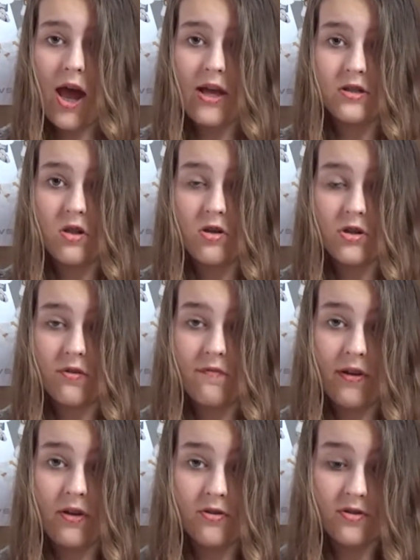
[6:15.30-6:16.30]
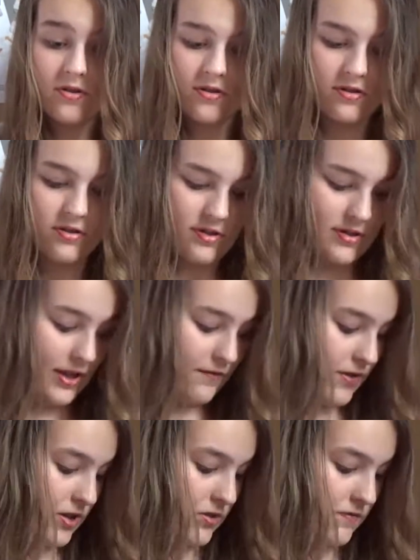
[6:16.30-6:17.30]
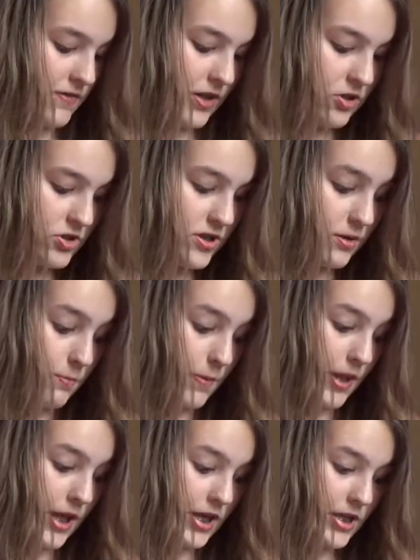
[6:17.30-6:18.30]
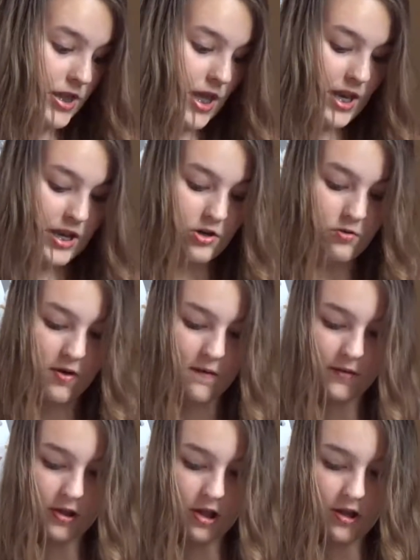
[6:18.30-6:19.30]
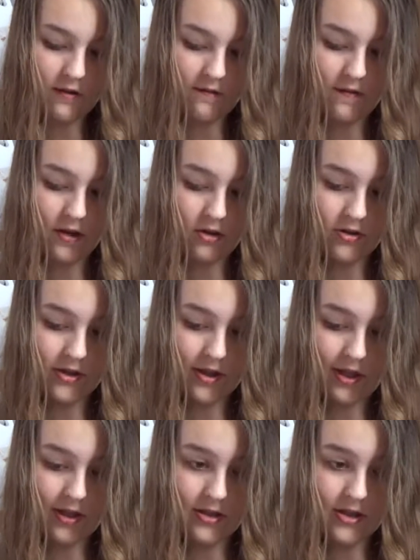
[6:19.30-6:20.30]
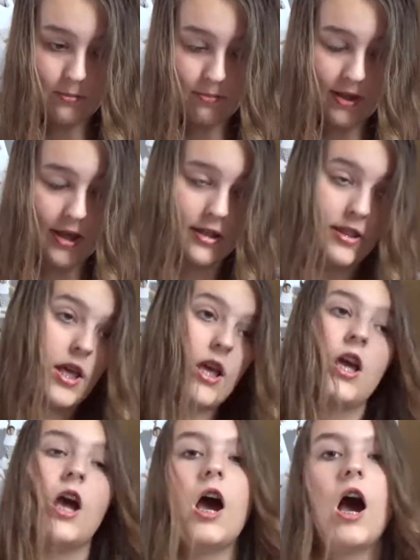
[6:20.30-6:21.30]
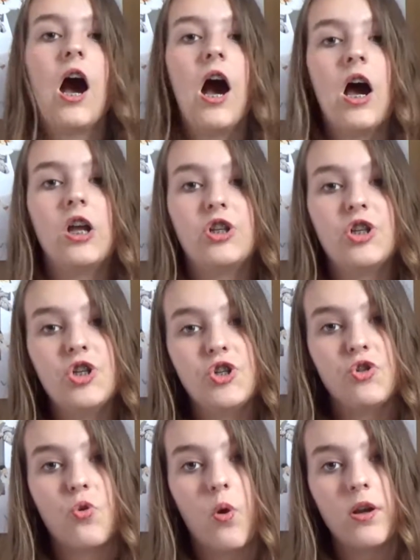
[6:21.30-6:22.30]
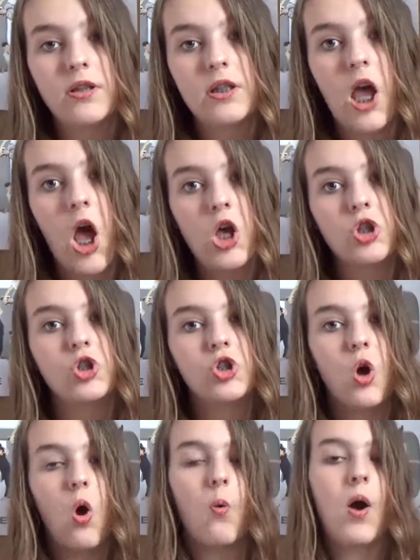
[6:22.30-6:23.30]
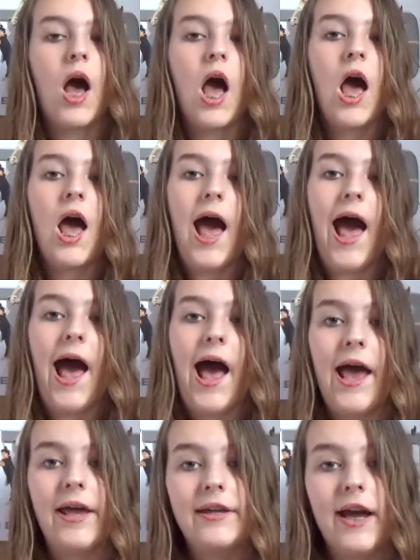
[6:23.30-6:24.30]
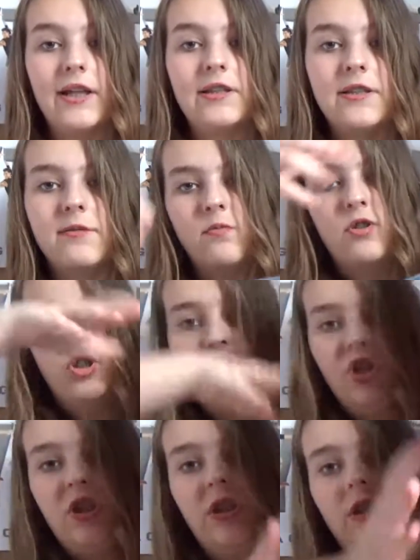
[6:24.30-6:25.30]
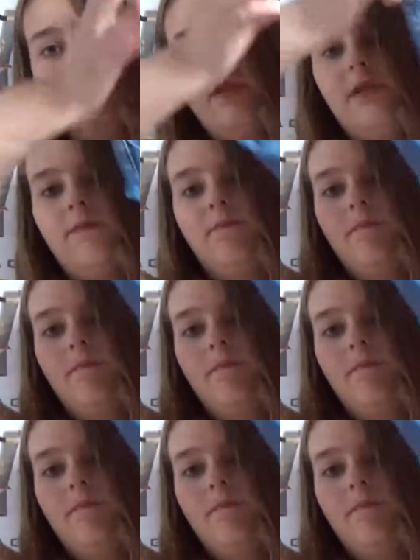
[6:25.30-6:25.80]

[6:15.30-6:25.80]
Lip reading: long as our finger, like, the fingertip length, and I don't have a lot of fingertip length jean shorts, so I got some jeans,